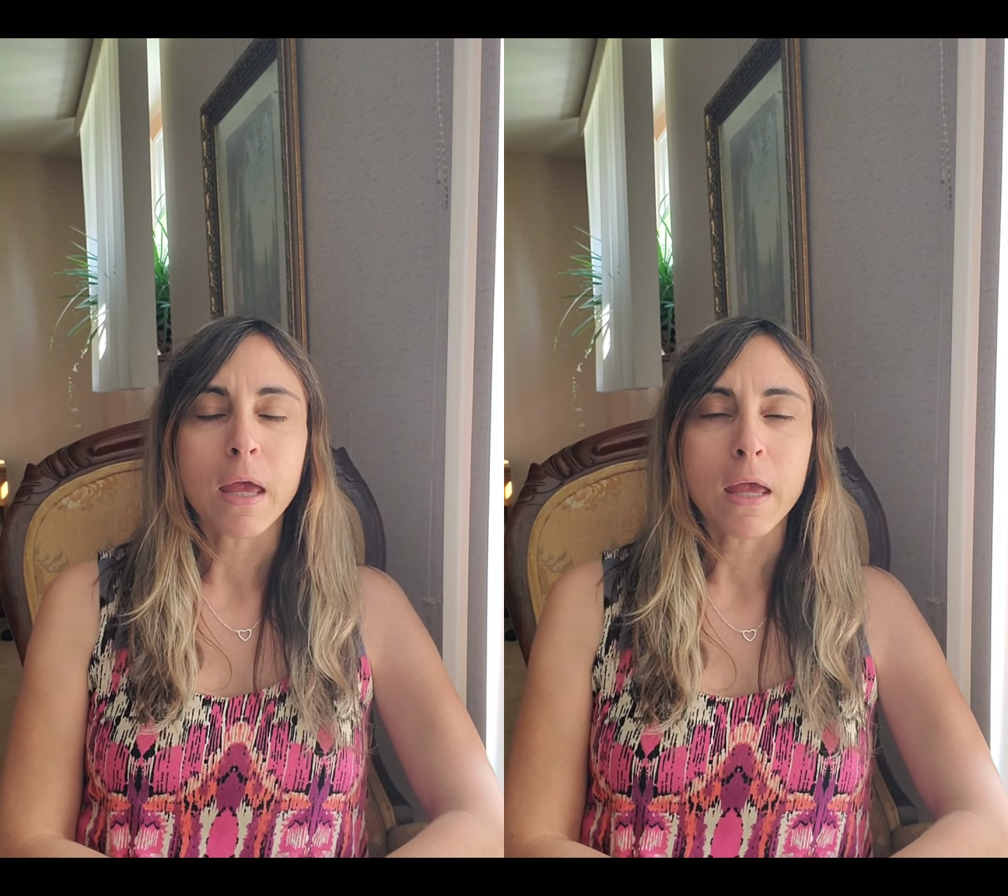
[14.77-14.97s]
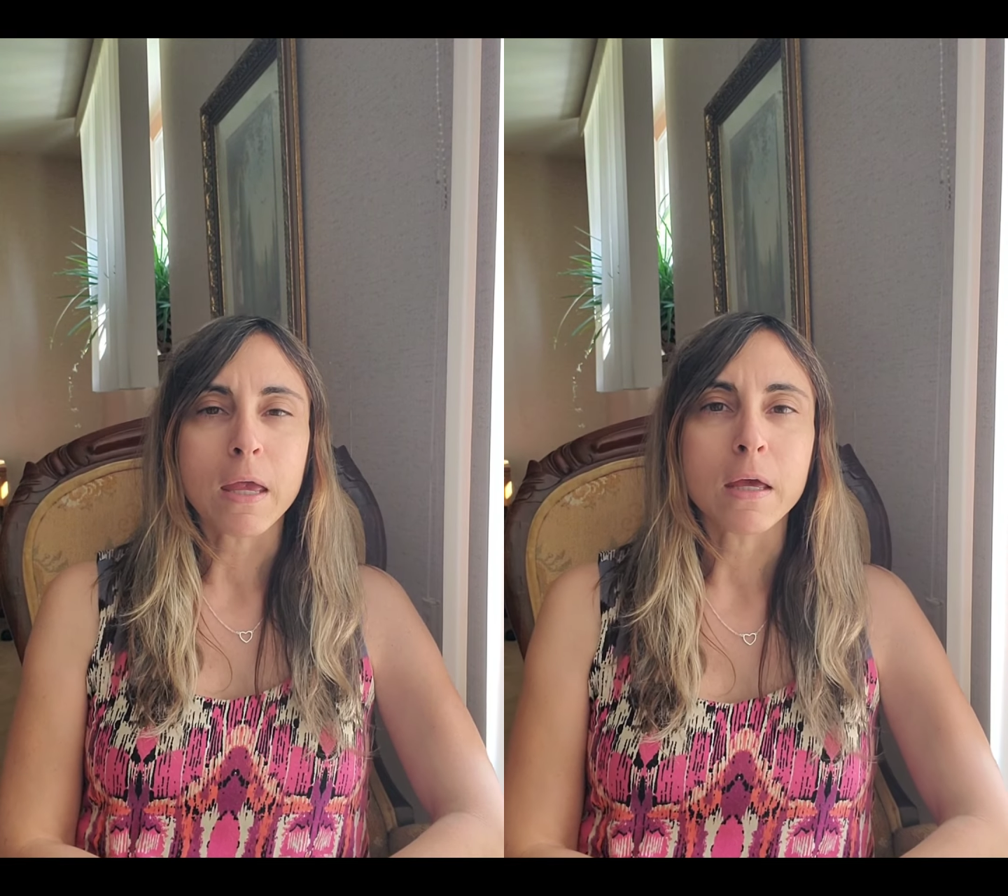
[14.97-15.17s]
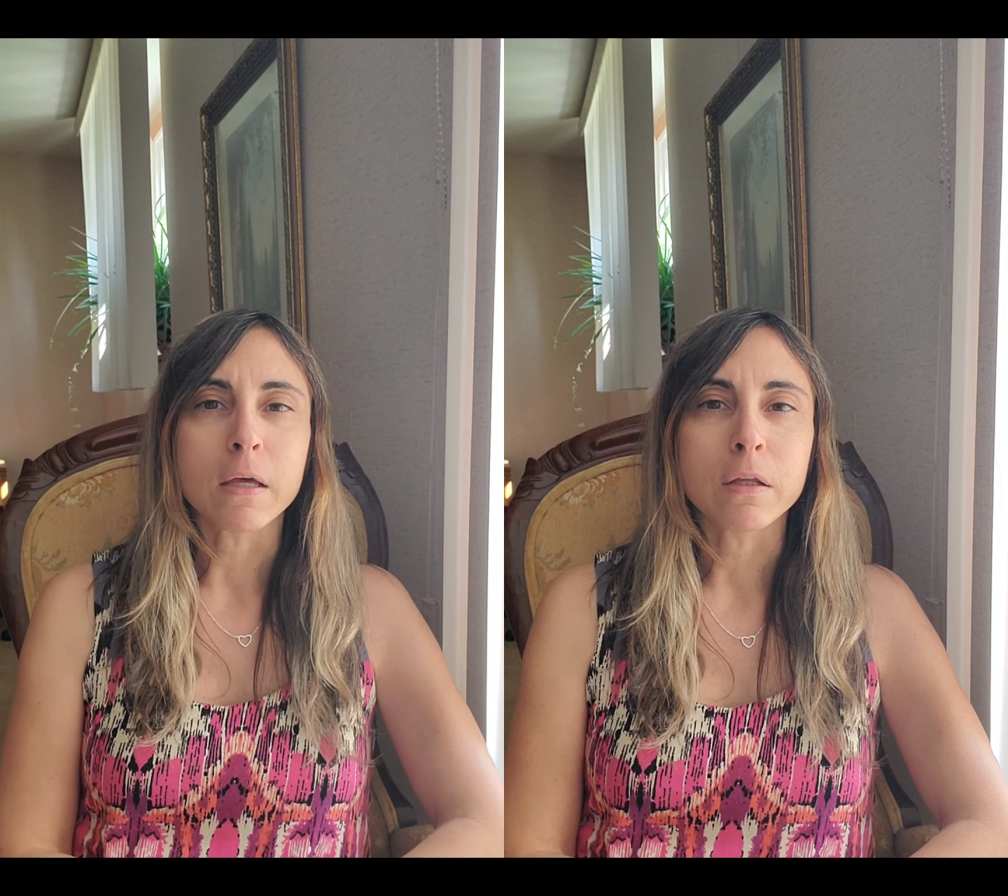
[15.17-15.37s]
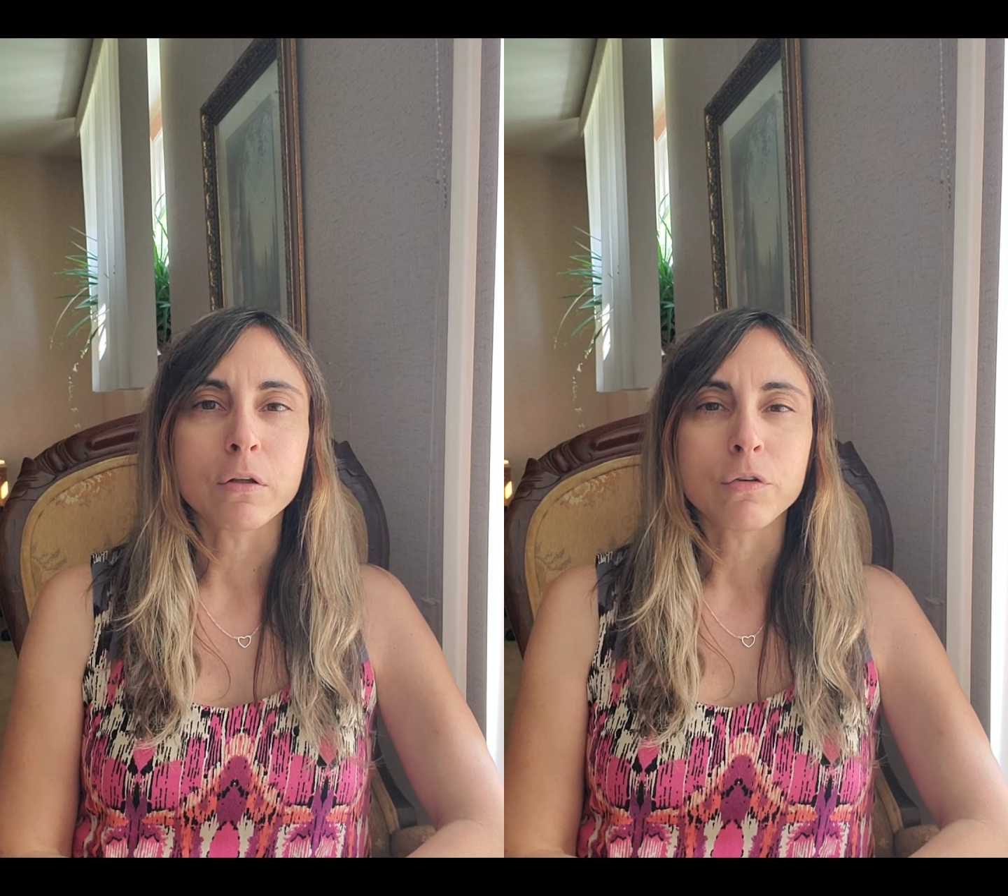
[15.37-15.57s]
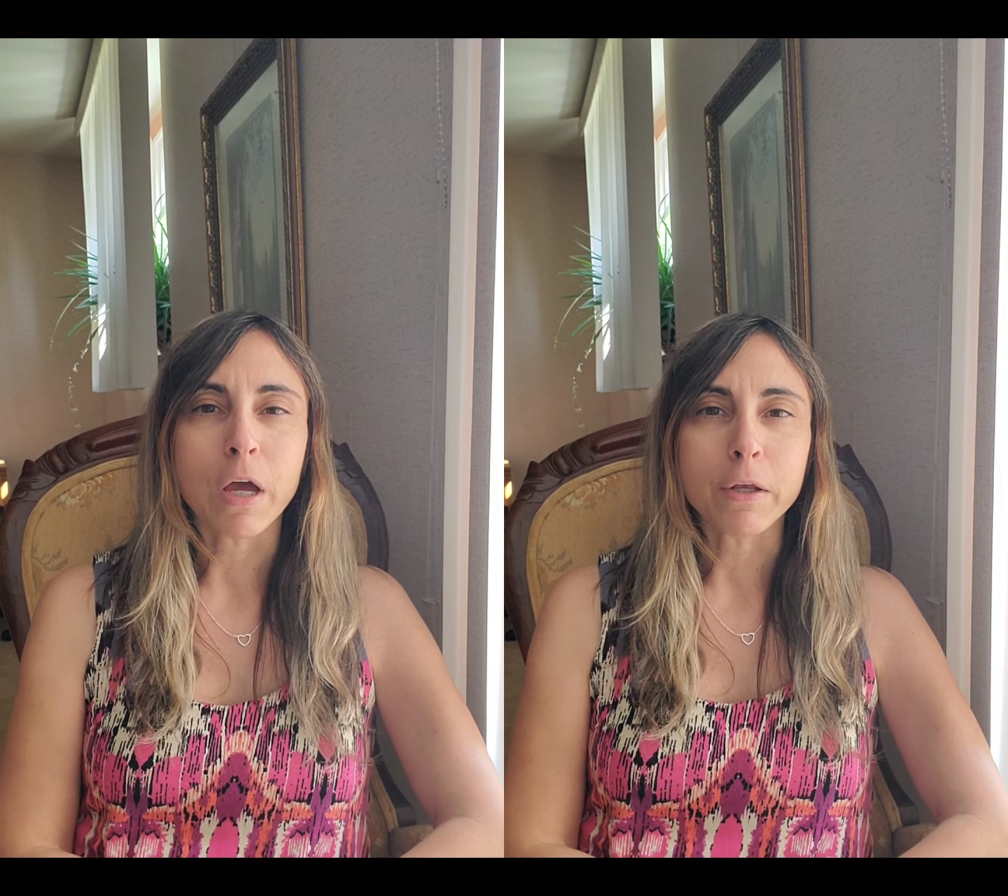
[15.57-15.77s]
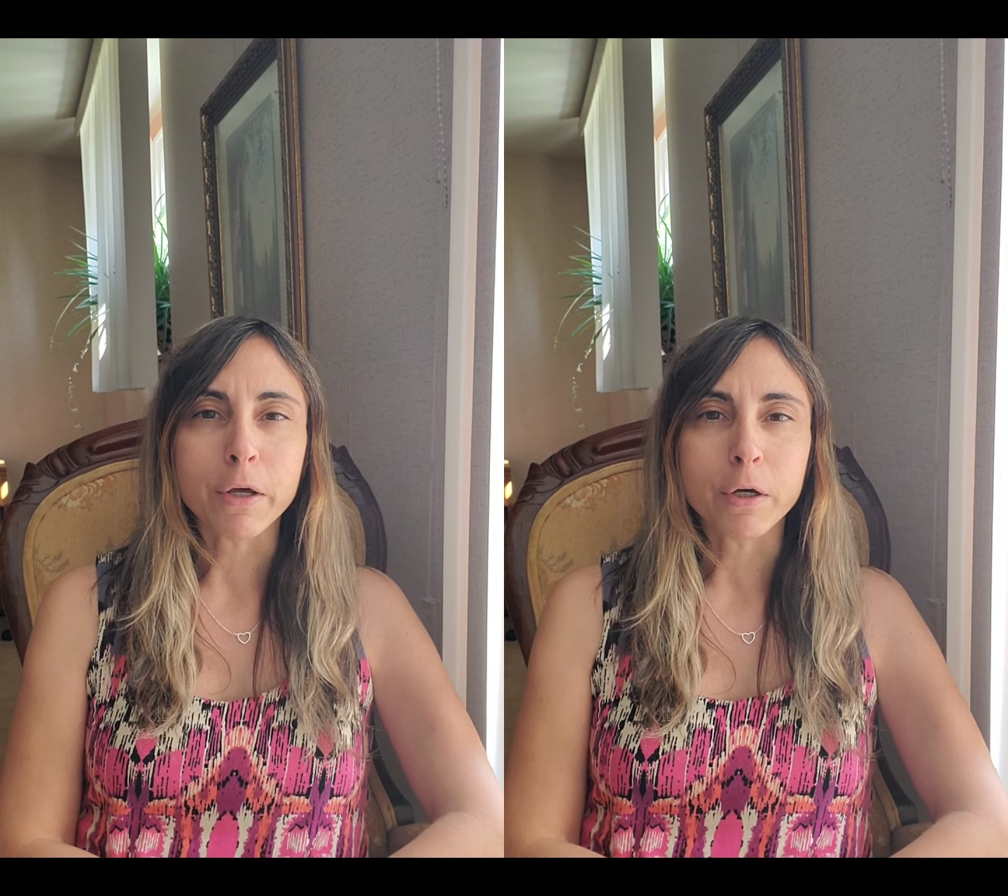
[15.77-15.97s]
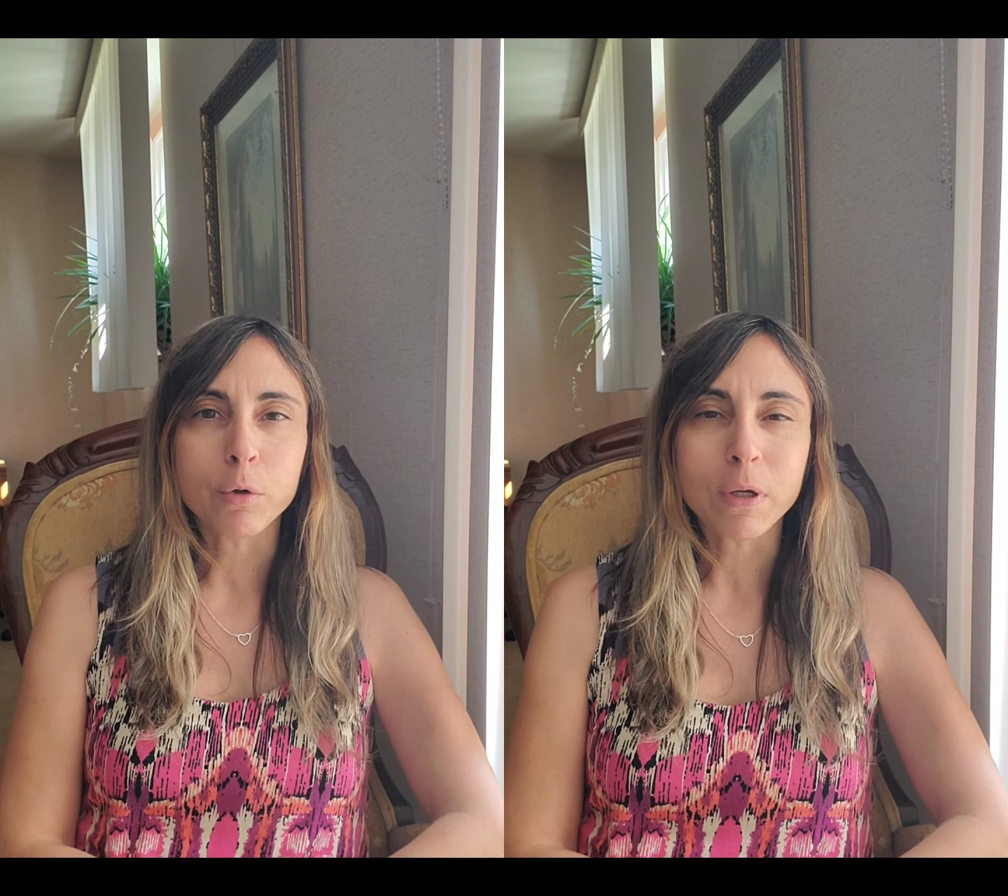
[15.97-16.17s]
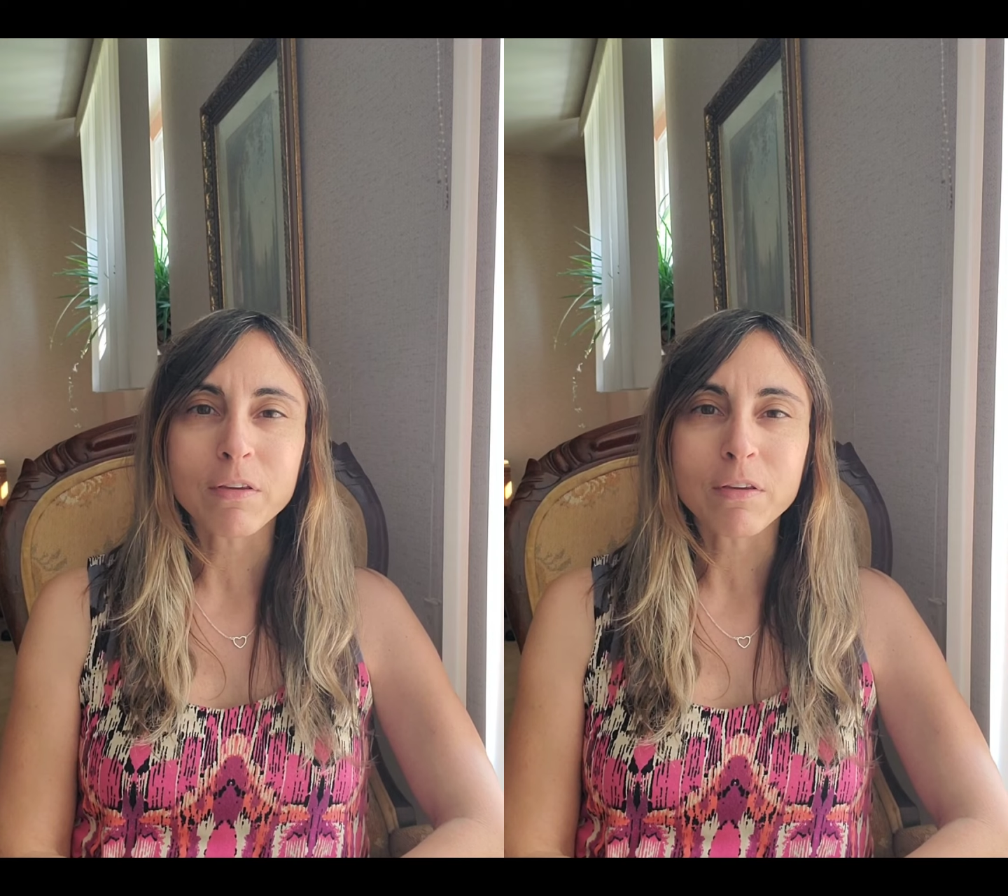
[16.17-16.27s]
and I know